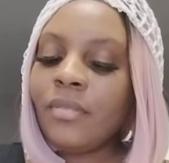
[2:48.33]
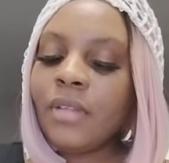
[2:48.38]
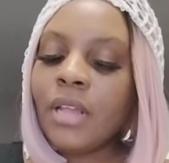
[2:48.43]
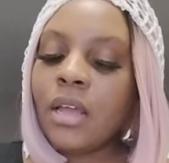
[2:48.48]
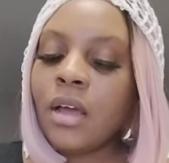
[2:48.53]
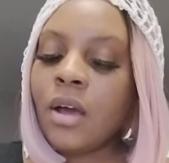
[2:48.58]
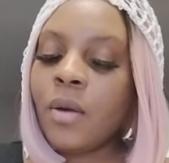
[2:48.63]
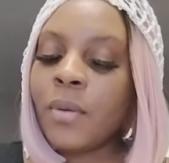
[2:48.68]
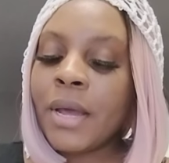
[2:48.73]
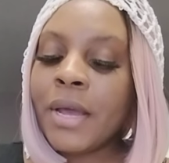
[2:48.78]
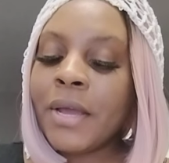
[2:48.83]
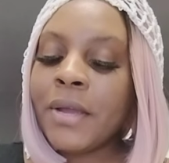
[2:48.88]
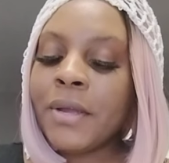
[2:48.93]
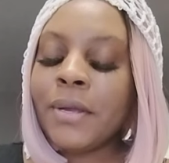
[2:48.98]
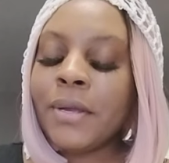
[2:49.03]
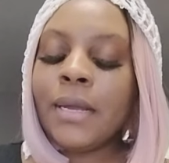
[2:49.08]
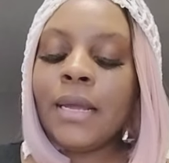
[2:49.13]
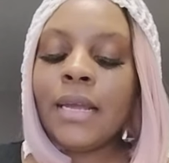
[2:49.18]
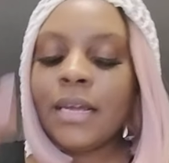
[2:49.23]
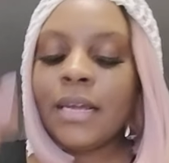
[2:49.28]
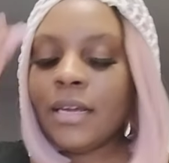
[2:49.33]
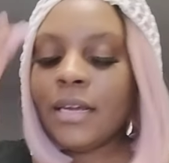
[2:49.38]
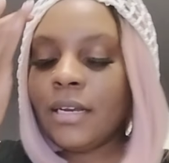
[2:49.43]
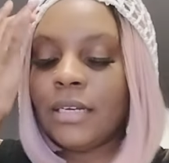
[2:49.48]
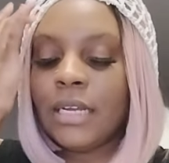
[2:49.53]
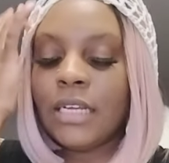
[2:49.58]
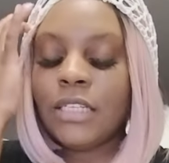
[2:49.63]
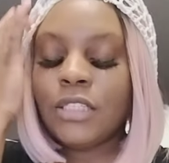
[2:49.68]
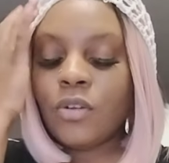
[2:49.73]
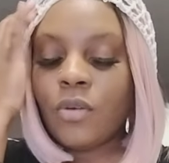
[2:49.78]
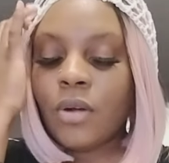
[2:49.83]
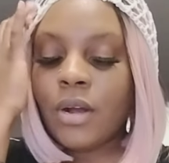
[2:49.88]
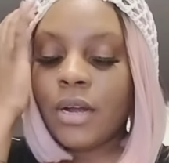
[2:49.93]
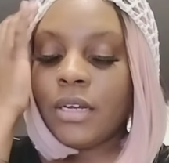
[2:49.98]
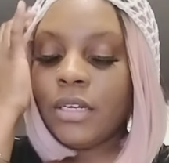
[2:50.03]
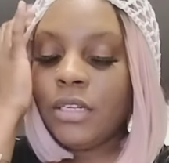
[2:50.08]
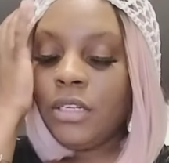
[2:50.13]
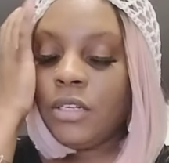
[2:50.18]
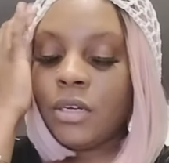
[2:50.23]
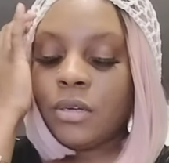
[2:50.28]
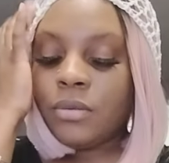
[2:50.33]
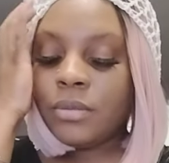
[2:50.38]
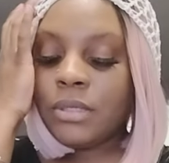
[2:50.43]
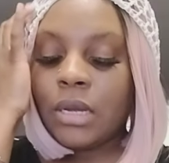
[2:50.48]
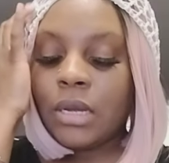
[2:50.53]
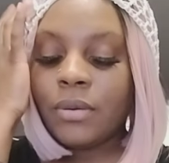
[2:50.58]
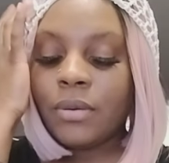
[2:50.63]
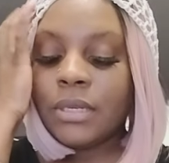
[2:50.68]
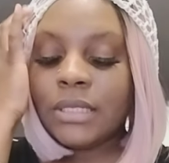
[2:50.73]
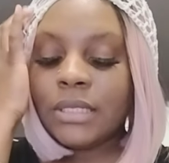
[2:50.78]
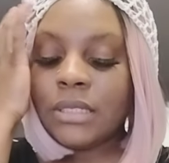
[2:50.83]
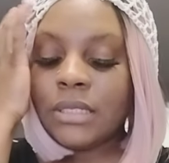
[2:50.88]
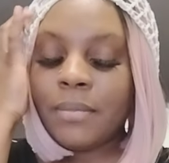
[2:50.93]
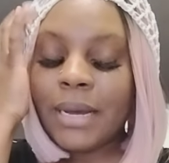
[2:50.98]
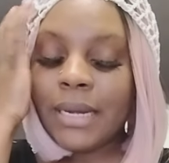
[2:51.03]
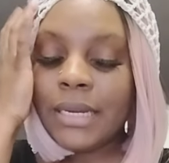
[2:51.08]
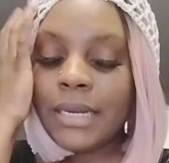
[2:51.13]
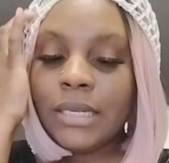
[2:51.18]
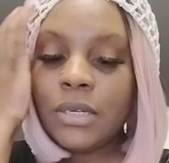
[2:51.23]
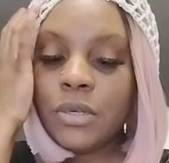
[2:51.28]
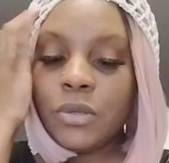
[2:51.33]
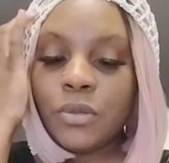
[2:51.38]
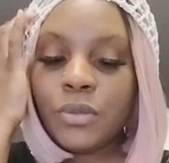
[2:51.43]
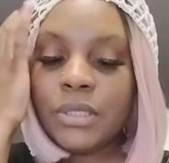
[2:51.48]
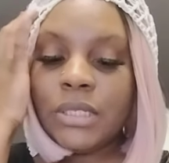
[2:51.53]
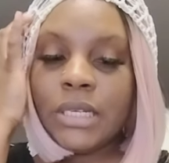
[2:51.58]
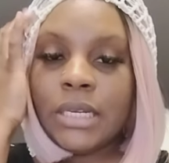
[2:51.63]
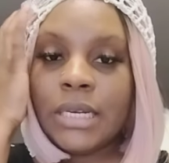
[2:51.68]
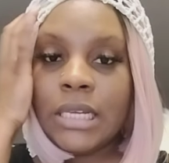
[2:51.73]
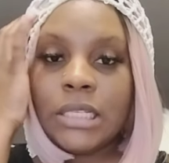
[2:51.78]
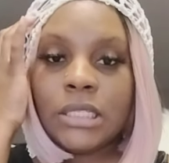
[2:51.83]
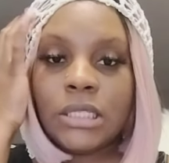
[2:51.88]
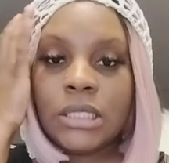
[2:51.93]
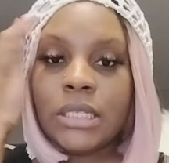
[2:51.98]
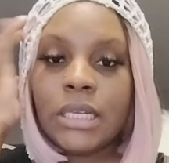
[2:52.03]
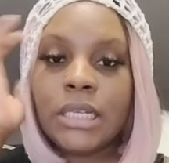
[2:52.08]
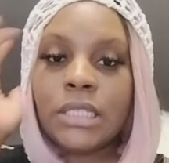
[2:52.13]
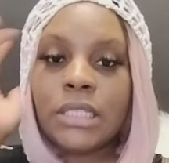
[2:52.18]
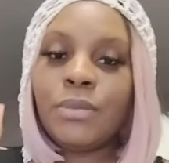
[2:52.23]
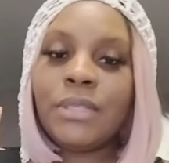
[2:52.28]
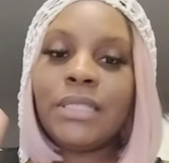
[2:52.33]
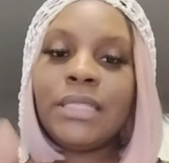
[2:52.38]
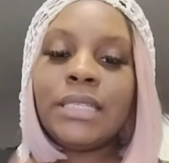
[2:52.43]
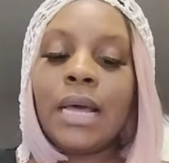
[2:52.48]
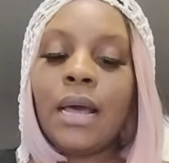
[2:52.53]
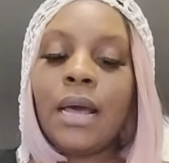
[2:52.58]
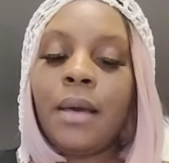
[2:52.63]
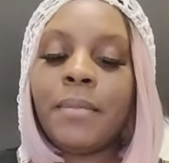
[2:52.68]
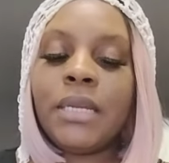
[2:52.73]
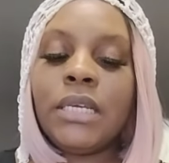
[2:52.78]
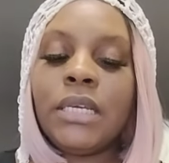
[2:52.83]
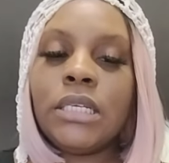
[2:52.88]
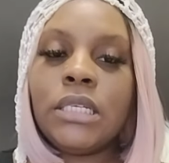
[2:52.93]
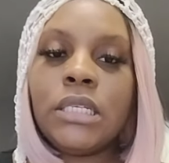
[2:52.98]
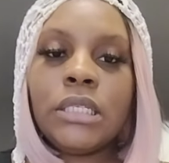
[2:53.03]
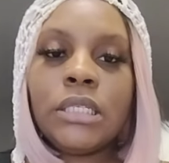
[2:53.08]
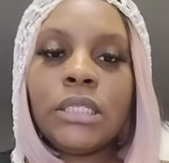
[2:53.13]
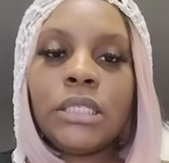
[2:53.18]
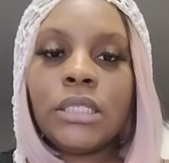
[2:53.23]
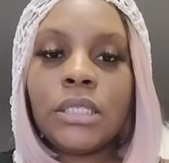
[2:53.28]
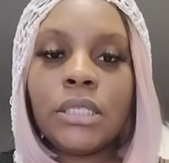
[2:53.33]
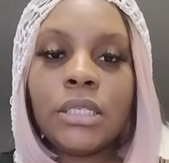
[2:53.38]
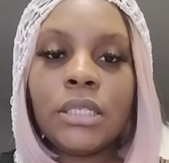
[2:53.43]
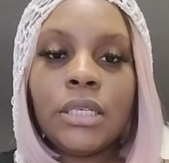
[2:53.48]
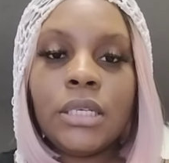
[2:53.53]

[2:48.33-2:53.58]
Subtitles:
Okay? They start, you know, talking to somebody else. And that's what time it is.